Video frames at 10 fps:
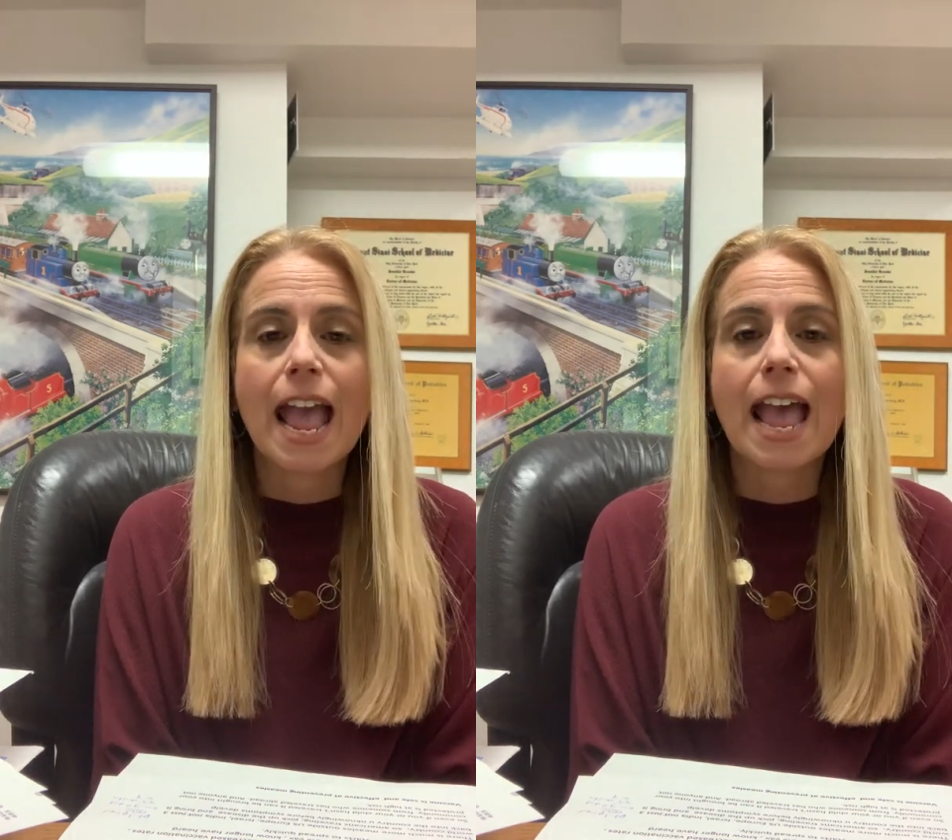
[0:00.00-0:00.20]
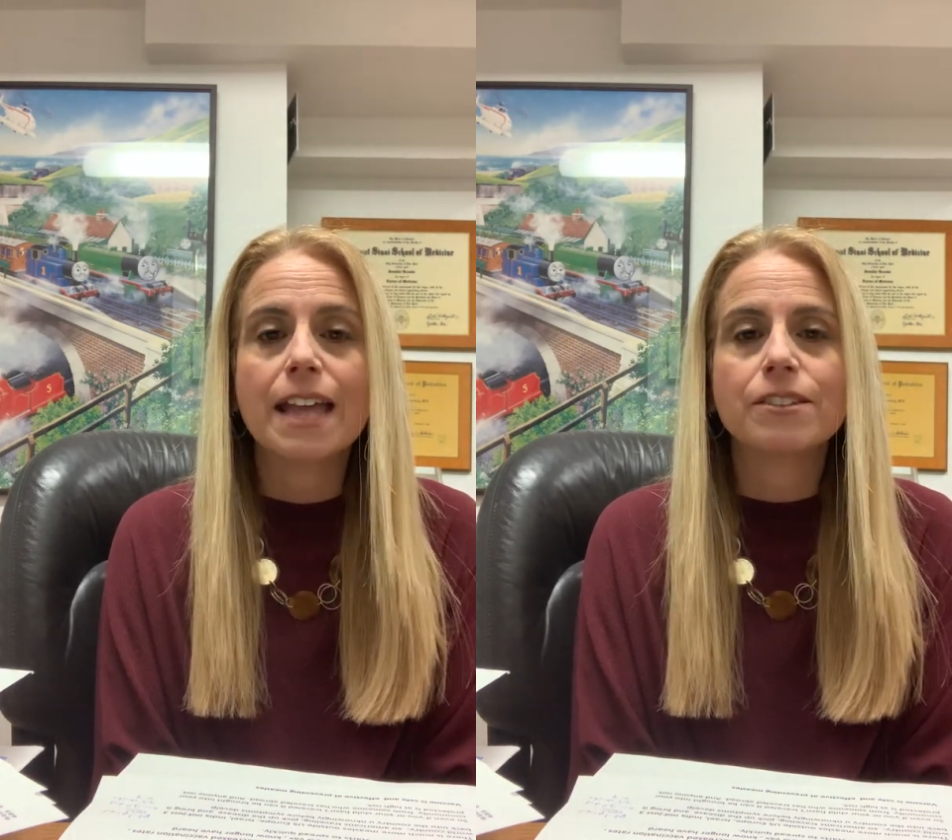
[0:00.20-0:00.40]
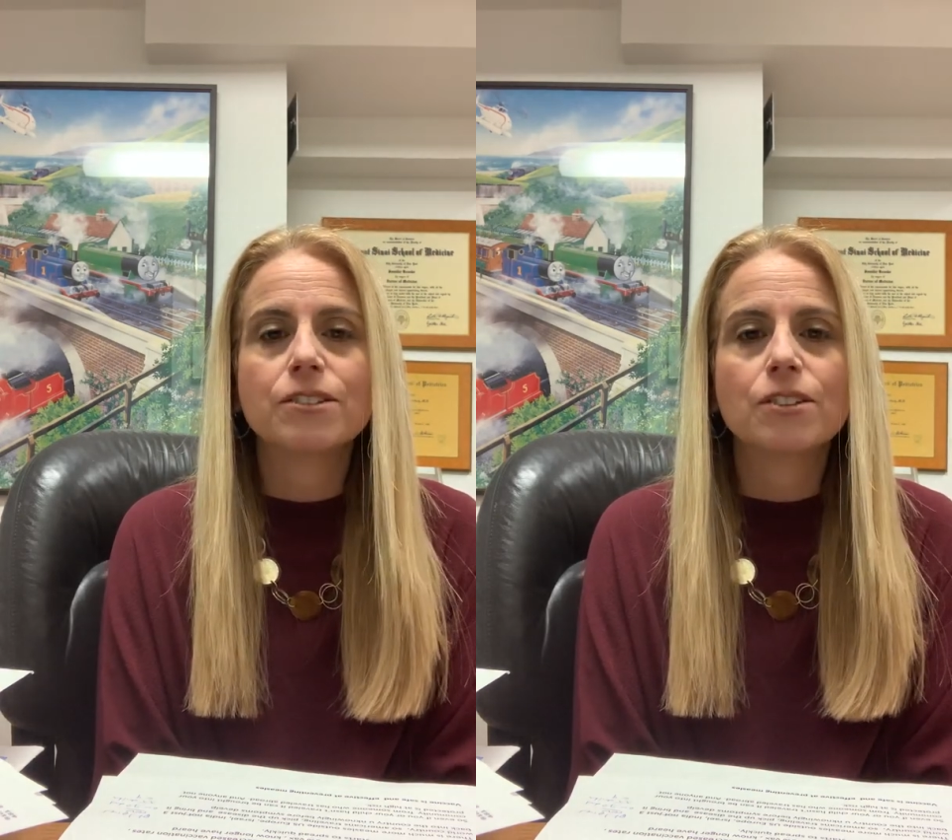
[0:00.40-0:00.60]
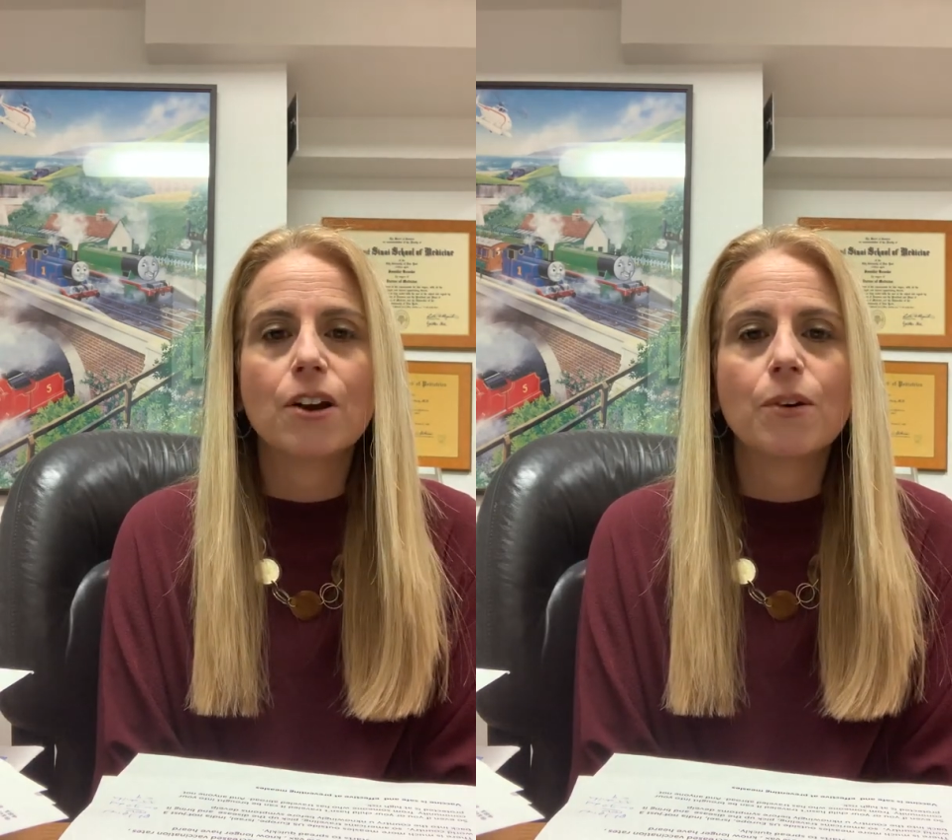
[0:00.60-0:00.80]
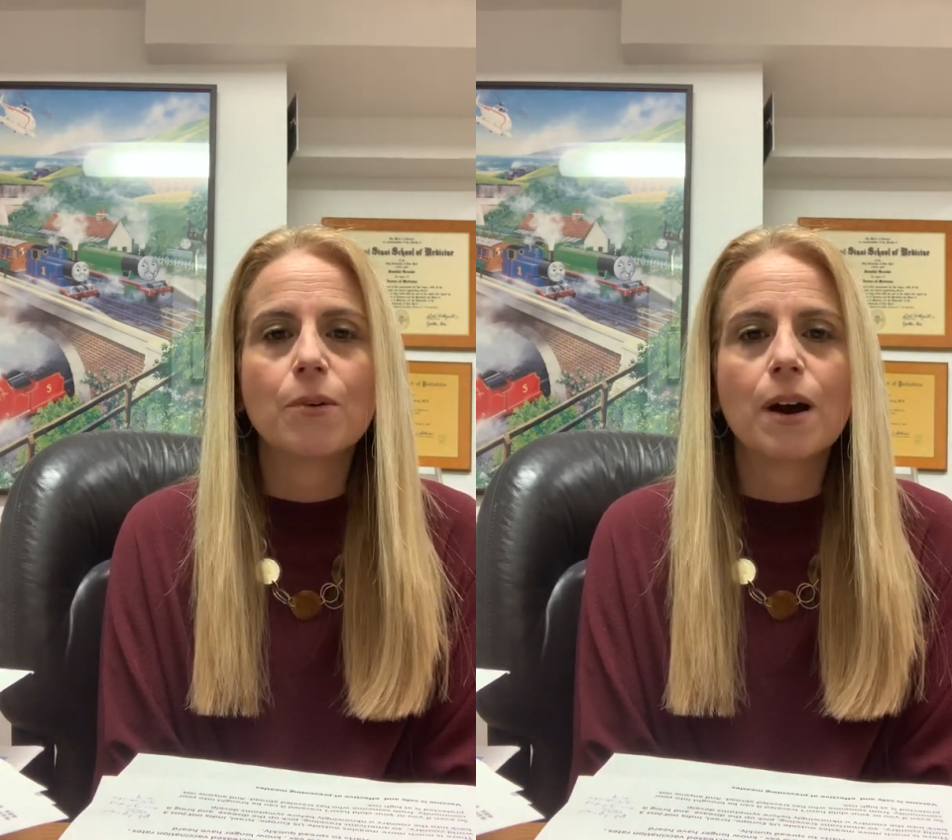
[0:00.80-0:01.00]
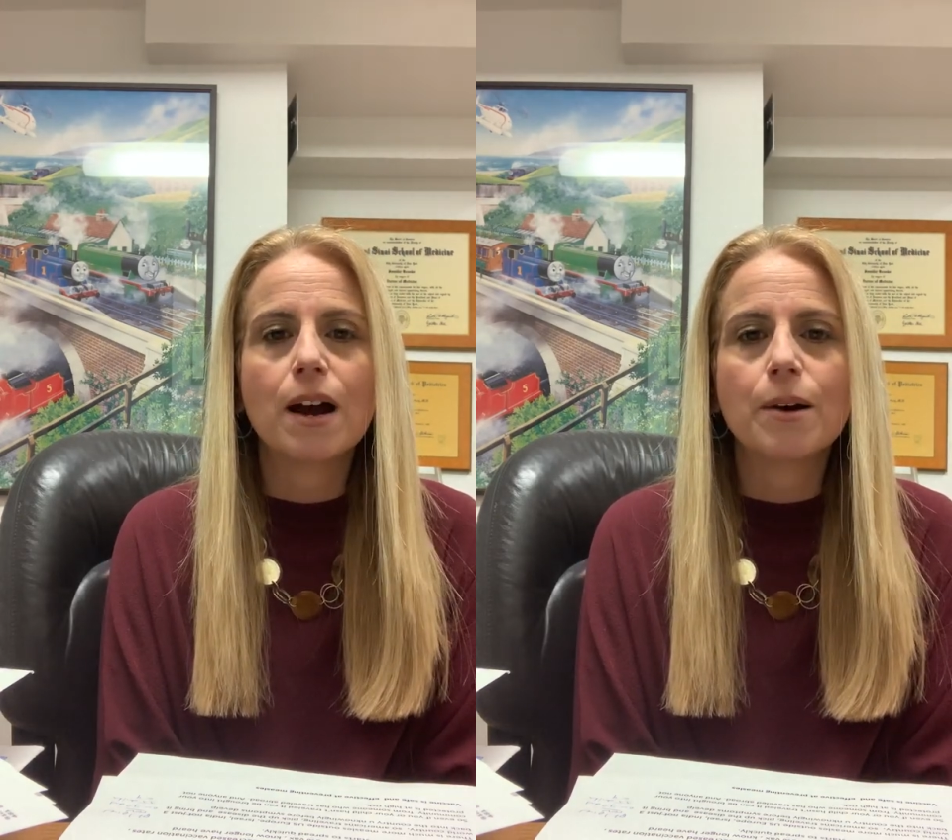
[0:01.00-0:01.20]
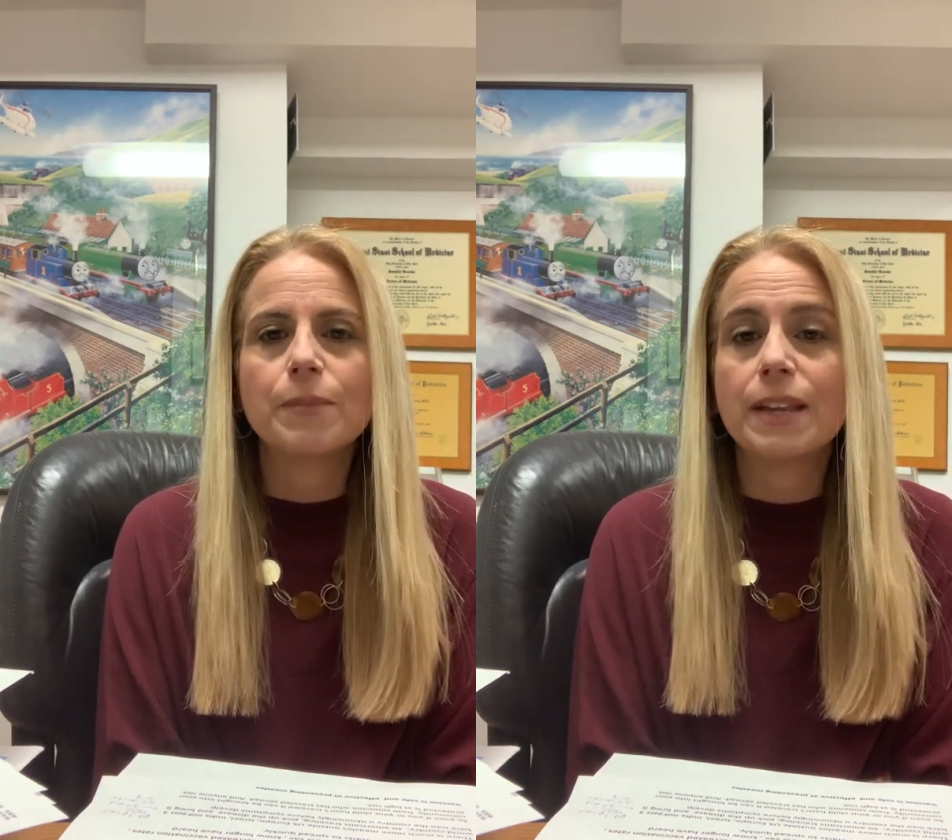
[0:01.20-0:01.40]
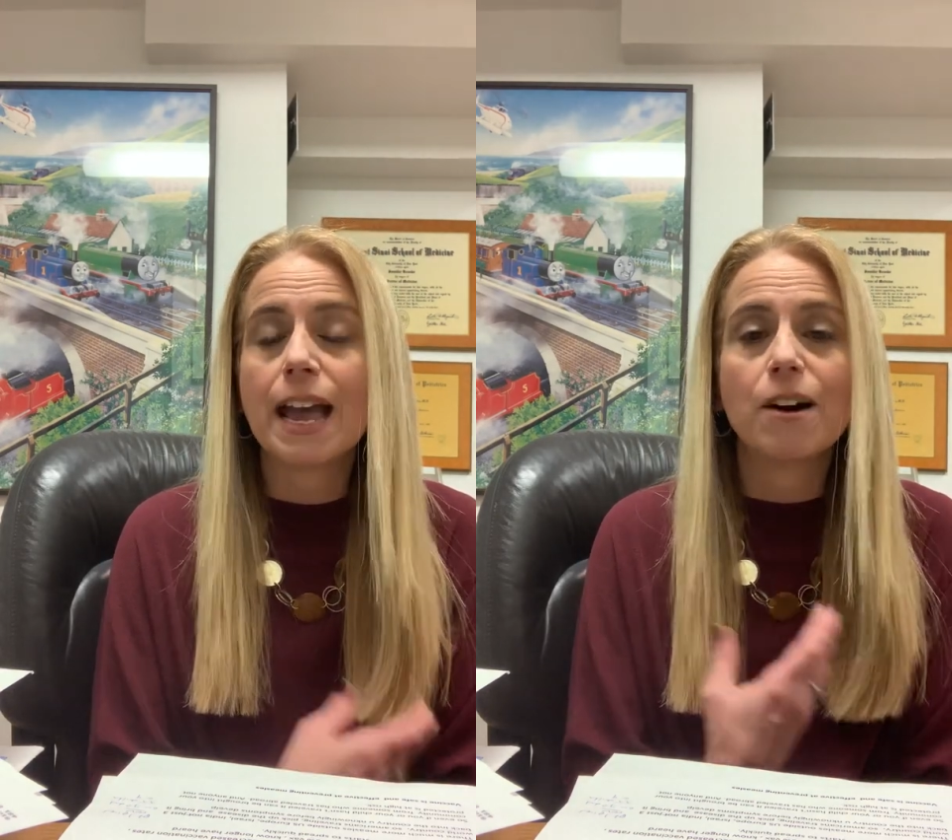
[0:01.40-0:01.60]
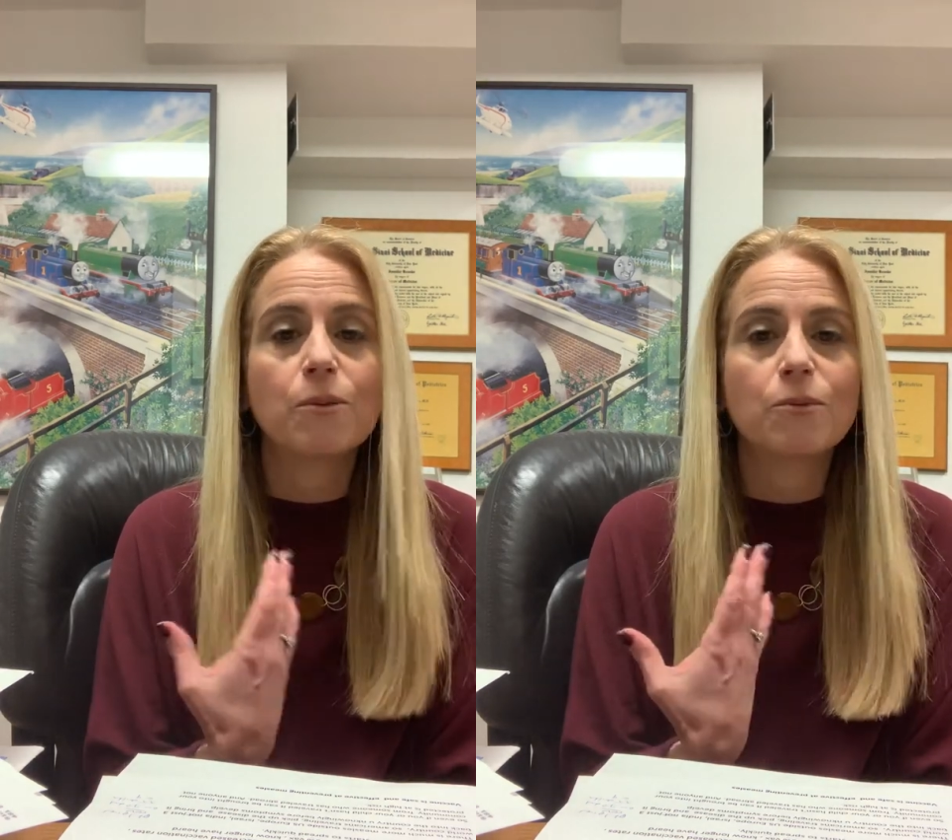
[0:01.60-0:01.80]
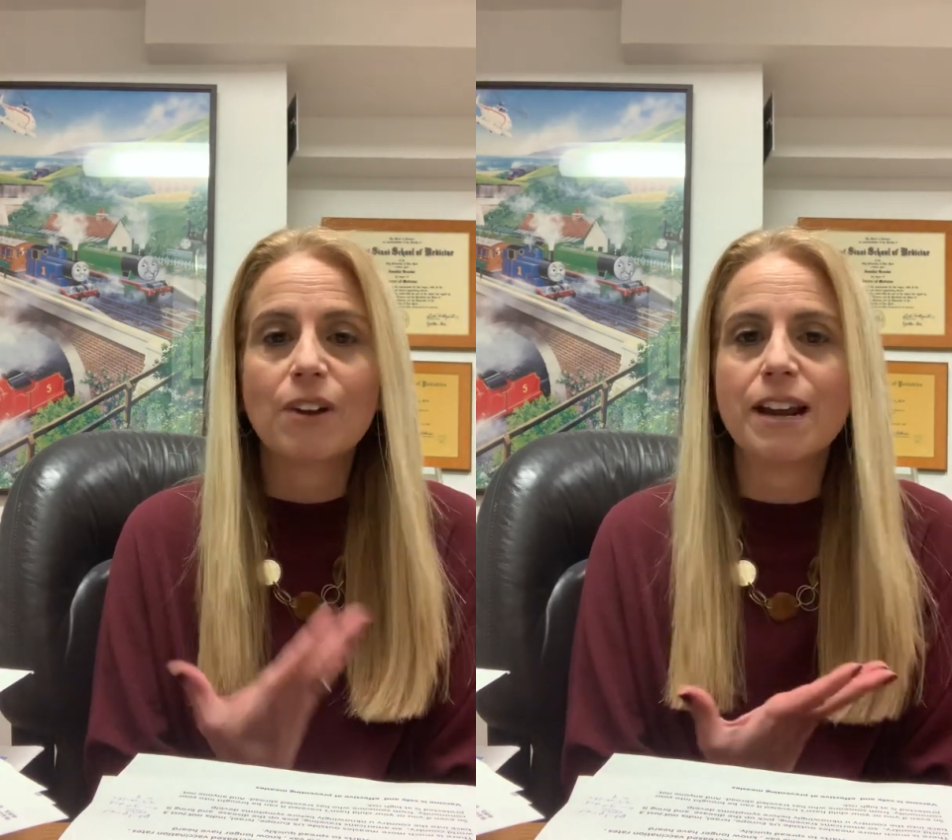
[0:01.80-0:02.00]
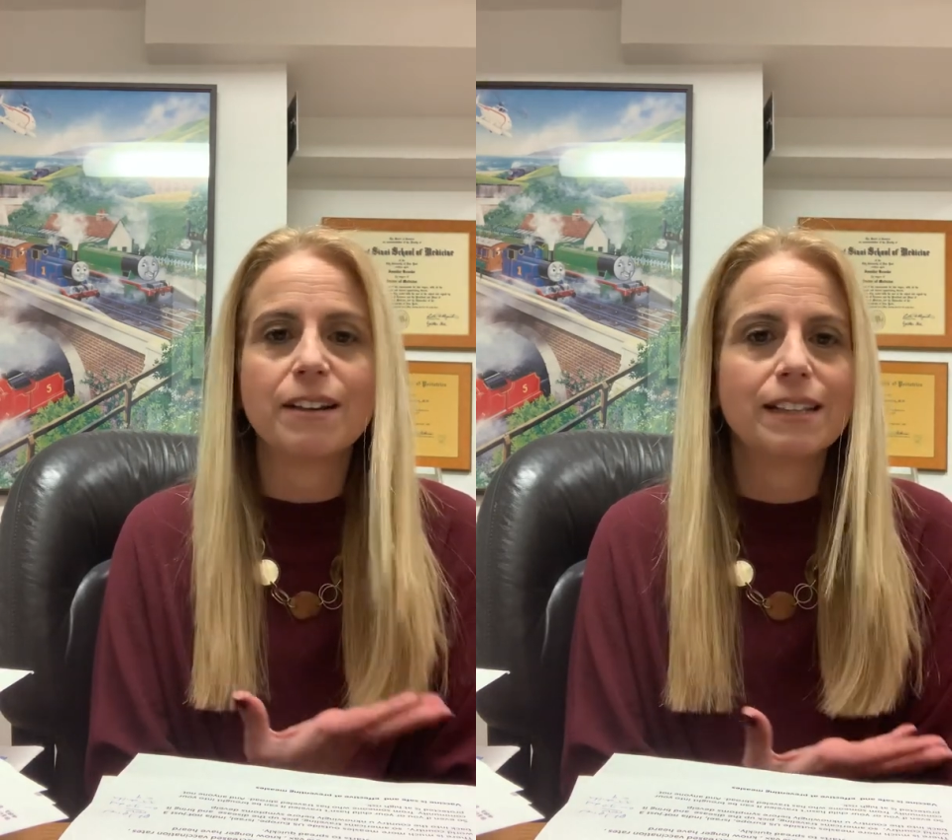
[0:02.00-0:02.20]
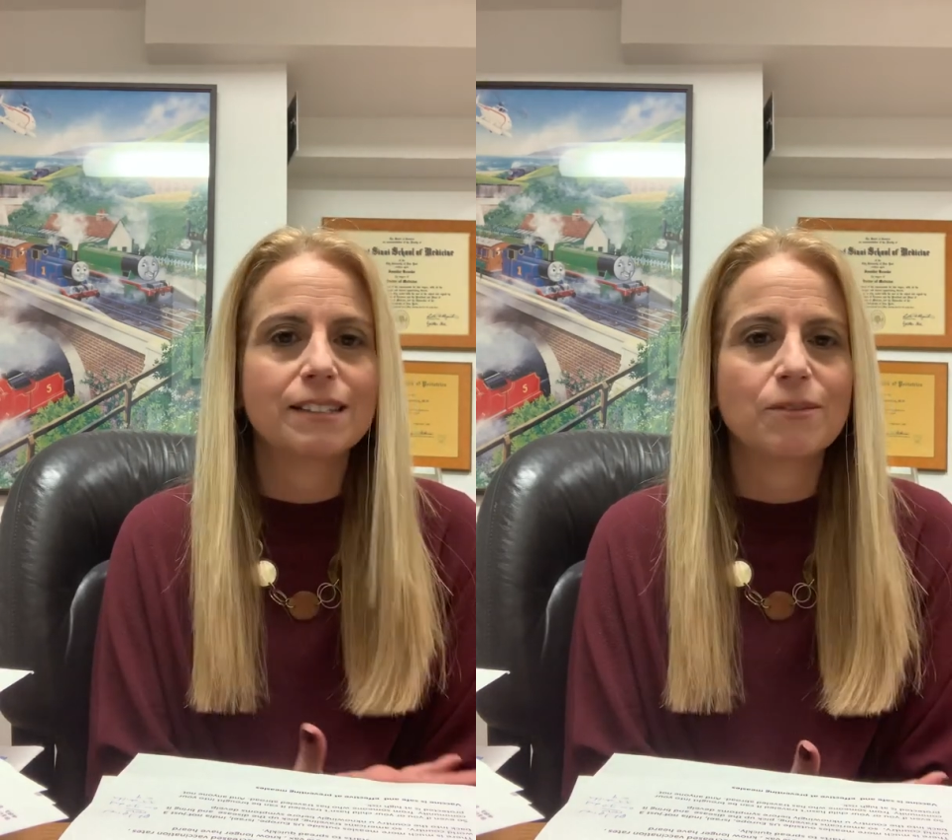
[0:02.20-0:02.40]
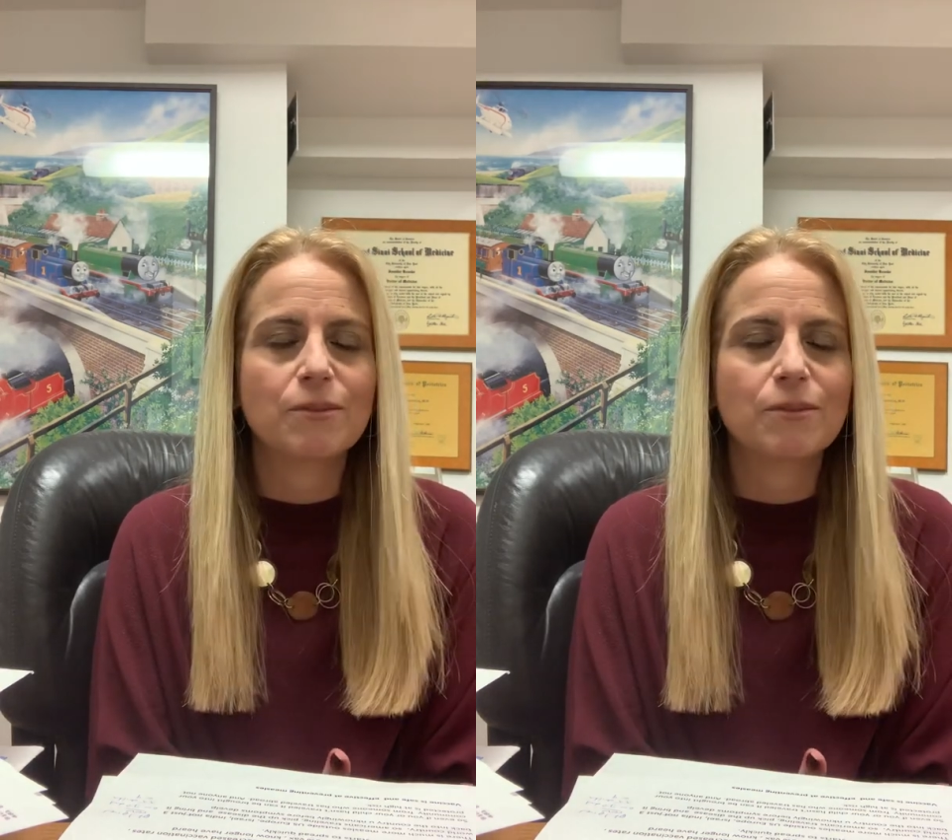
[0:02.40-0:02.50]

And so now, right,